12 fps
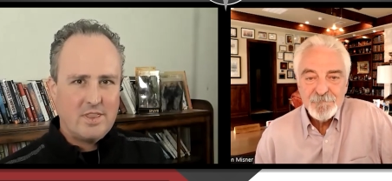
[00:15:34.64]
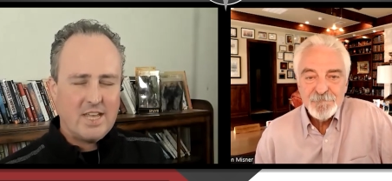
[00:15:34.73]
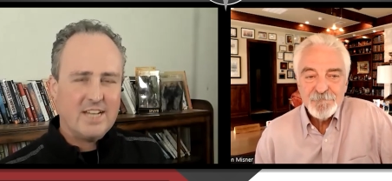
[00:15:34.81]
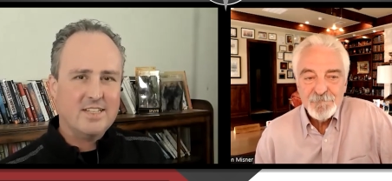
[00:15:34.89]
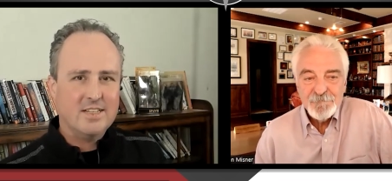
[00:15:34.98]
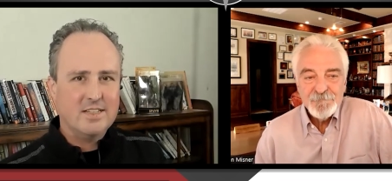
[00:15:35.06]

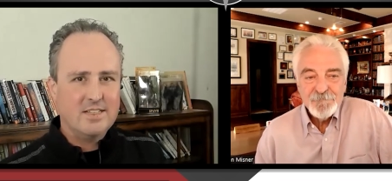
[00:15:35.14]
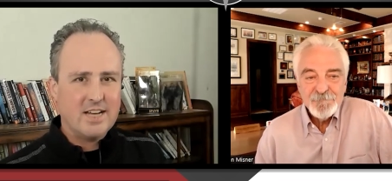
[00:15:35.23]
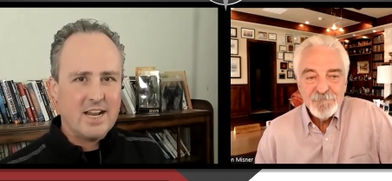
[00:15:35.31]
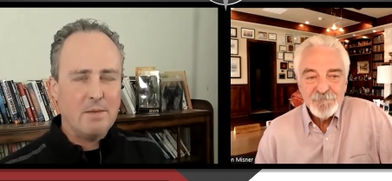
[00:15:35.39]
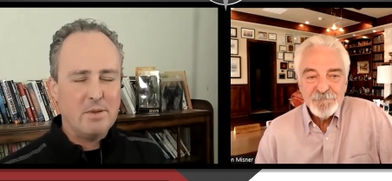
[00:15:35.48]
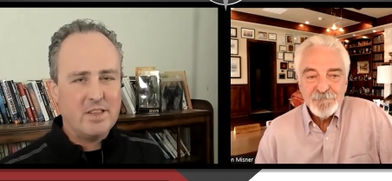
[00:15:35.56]
Speaker 1: That's
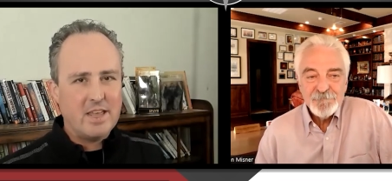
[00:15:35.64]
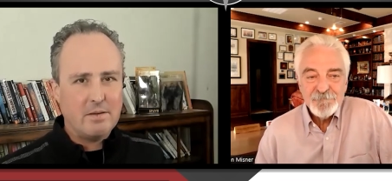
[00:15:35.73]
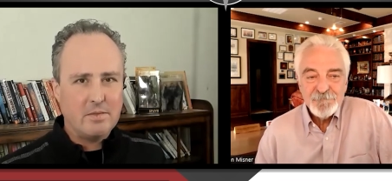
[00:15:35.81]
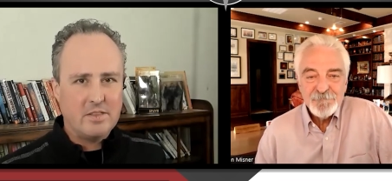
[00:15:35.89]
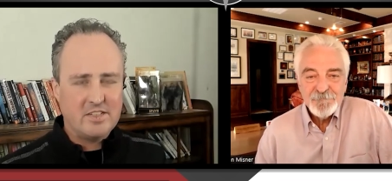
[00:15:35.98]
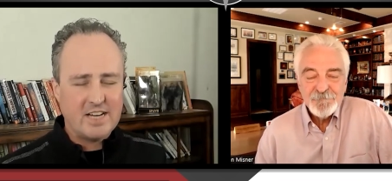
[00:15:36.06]
insane. I mean,
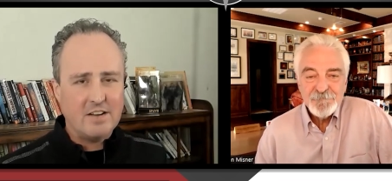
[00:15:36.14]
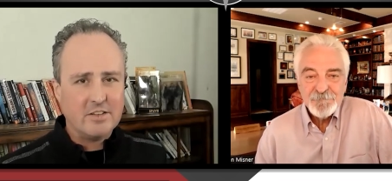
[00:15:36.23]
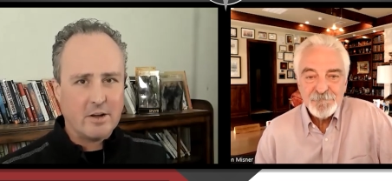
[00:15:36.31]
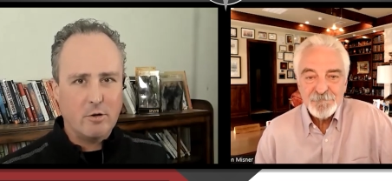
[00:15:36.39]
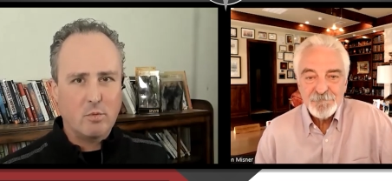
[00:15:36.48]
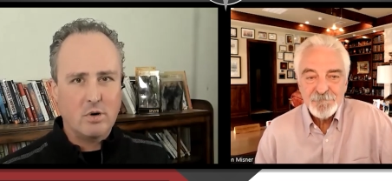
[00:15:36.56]
that sounds
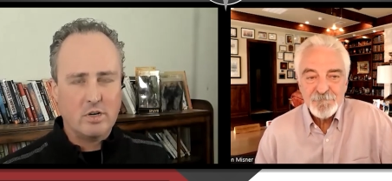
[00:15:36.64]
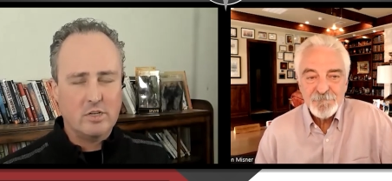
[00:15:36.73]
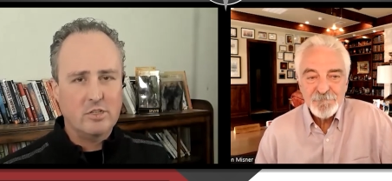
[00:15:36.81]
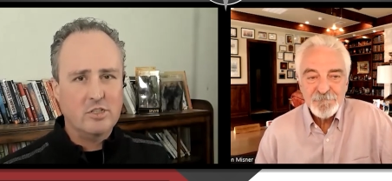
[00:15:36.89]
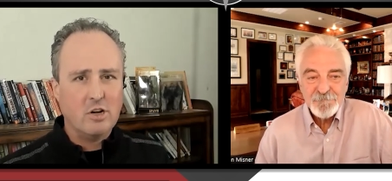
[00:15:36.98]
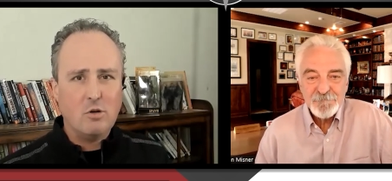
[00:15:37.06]
like it would
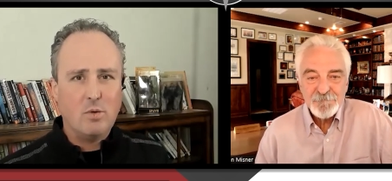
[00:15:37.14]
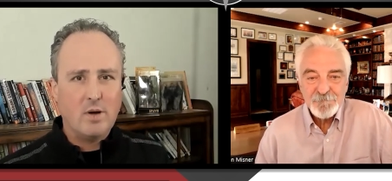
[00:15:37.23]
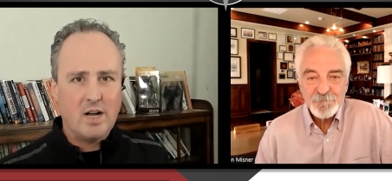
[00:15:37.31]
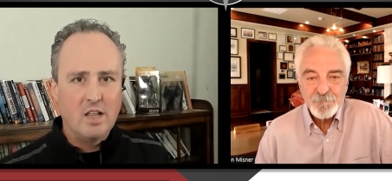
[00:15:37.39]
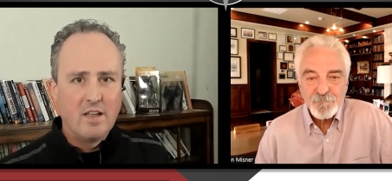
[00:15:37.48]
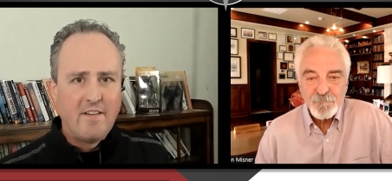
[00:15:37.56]
work so
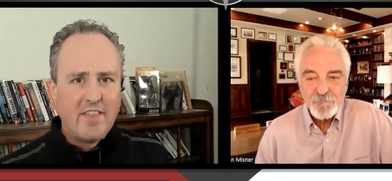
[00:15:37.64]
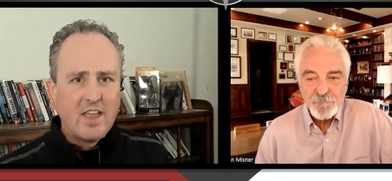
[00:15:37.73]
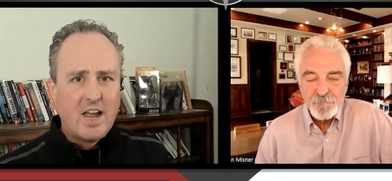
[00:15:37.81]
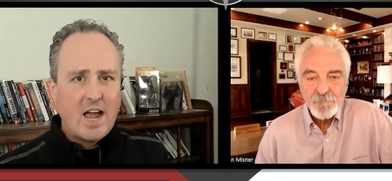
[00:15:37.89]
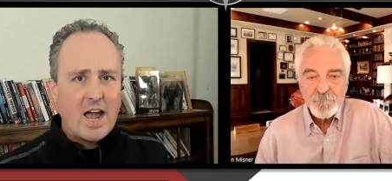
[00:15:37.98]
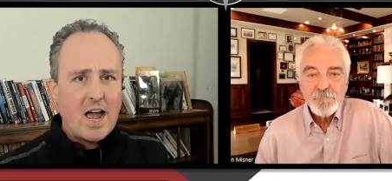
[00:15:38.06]
well
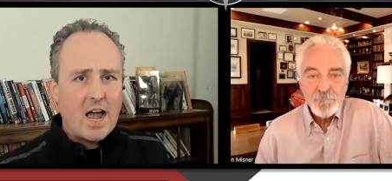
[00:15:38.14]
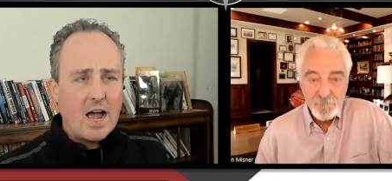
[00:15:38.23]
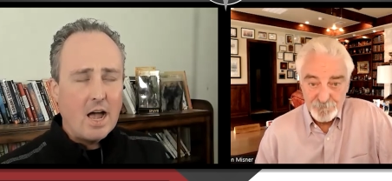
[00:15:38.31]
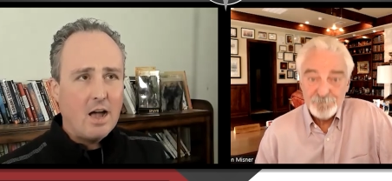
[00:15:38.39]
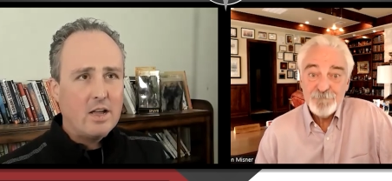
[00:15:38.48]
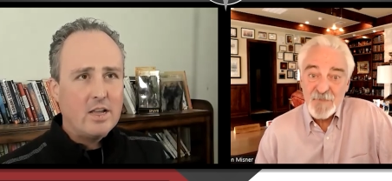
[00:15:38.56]

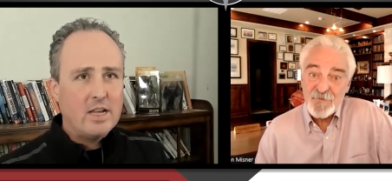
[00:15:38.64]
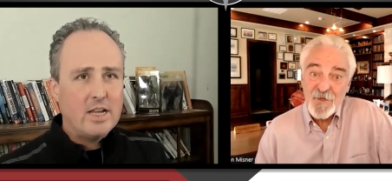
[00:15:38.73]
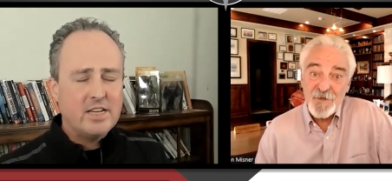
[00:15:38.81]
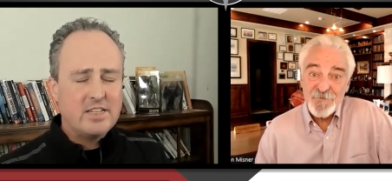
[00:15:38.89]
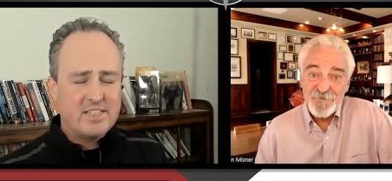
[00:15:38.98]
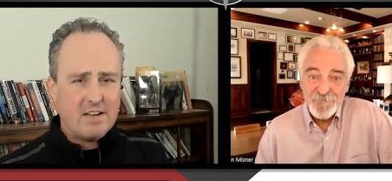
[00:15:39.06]

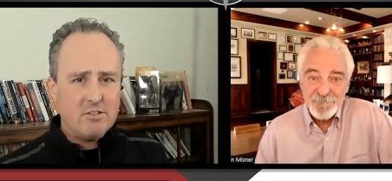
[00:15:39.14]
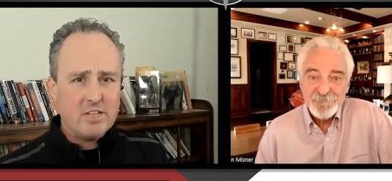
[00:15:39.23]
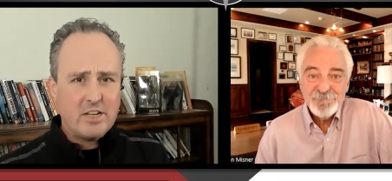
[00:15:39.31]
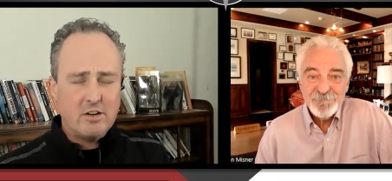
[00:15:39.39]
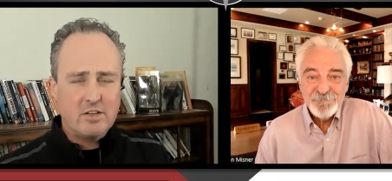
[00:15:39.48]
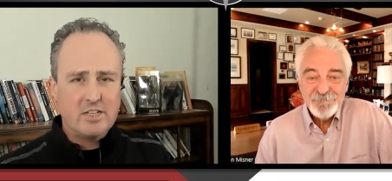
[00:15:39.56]
does. It sounds
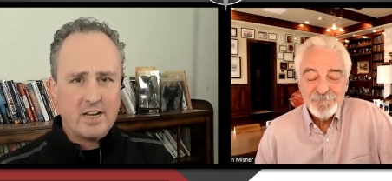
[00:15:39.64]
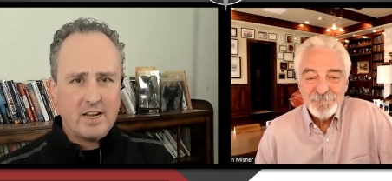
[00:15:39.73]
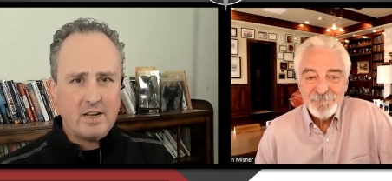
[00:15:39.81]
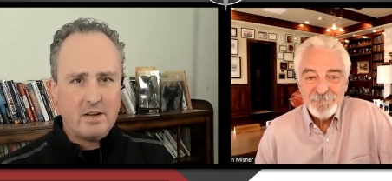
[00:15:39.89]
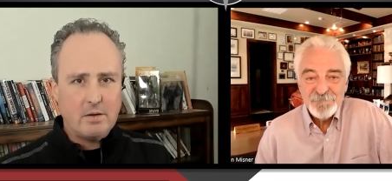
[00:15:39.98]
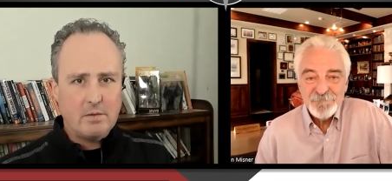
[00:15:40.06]
like you're
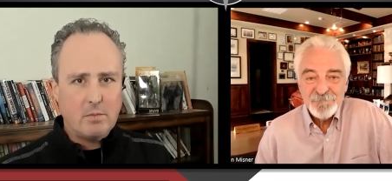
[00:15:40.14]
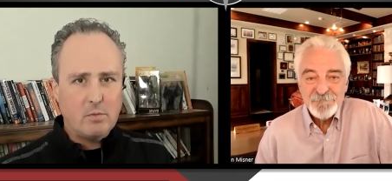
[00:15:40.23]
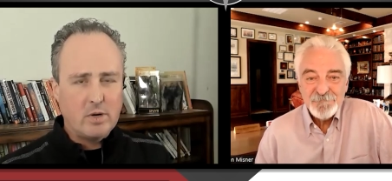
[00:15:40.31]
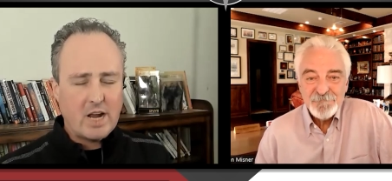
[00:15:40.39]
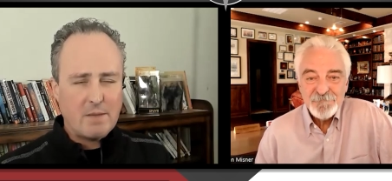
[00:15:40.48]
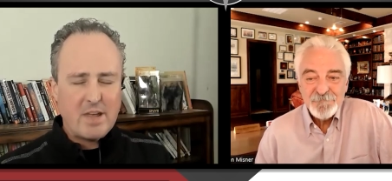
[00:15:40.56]
saying,
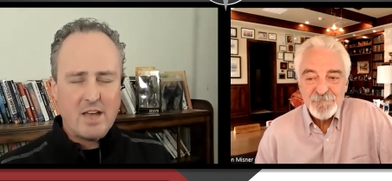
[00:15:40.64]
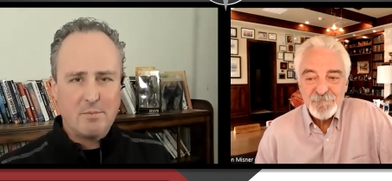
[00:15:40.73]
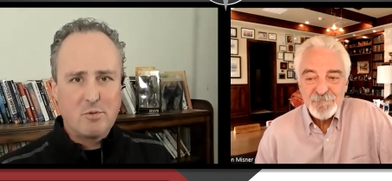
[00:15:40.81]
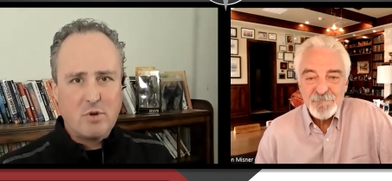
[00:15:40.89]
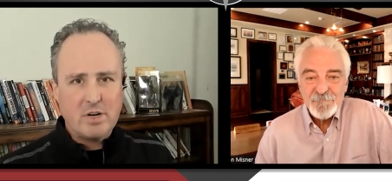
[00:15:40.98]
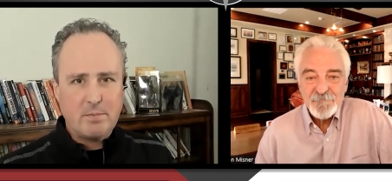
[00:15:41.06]
would I be
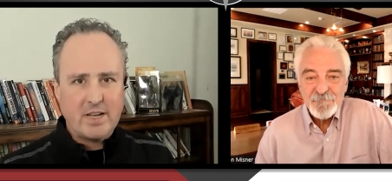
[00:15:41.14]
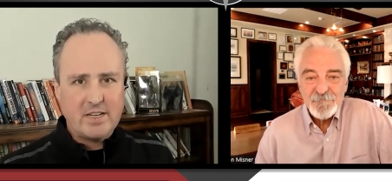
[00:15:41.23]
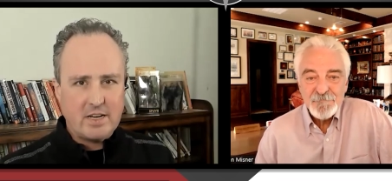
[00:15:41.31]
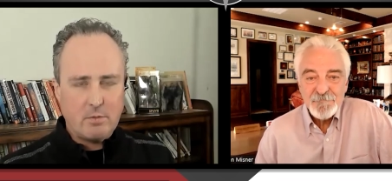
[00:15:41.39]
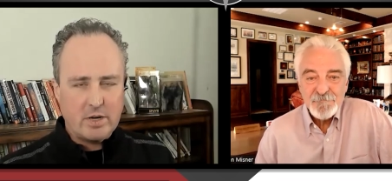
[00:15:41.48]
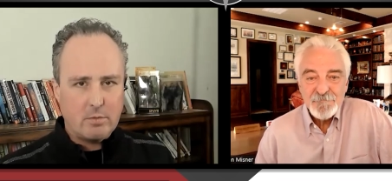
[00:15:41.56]
on point by
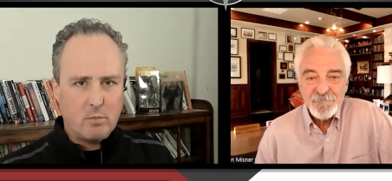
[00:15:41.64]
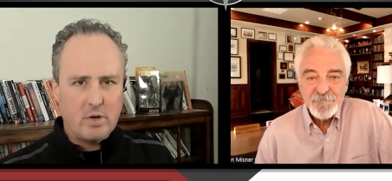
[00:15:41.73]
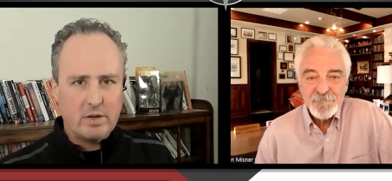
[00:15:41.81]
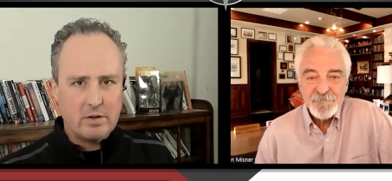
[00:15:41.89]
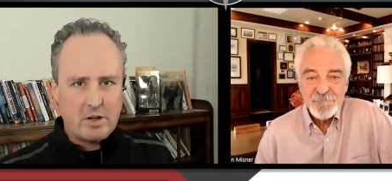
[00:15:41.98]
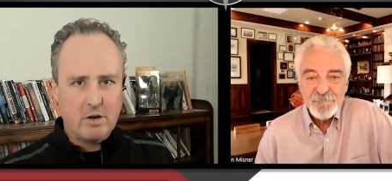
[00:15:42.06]
saying when,
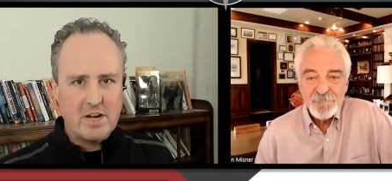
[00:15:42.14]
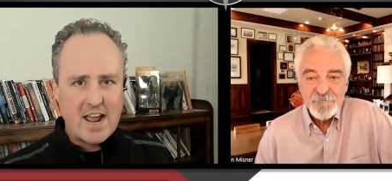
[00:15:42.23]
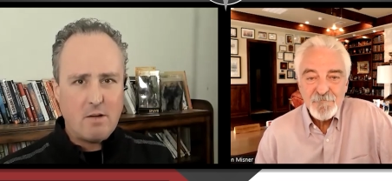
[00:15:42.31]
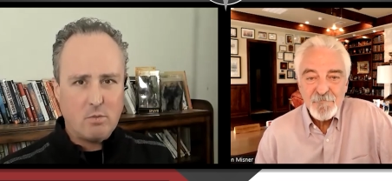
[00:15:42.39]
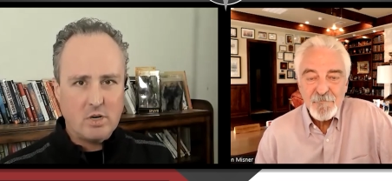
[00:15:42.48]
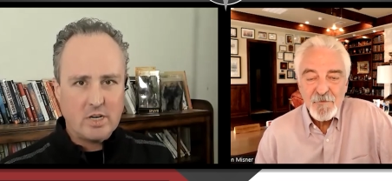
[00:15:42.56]
when you're
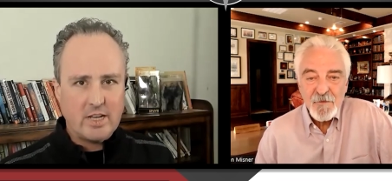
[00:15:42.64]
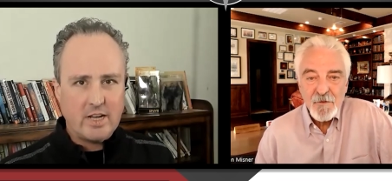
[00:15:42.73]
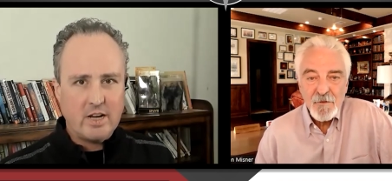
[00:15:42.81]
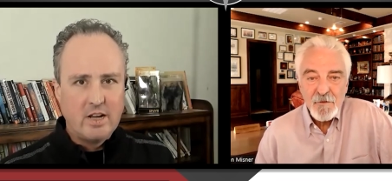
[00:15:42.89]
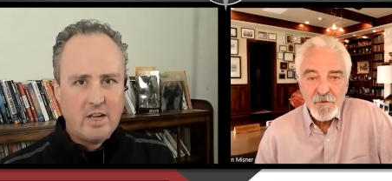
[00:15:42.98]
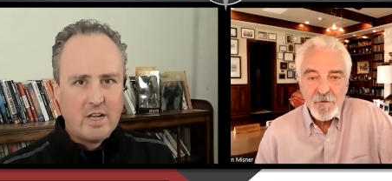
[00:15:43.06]

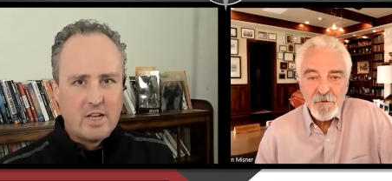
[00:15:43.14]
networking,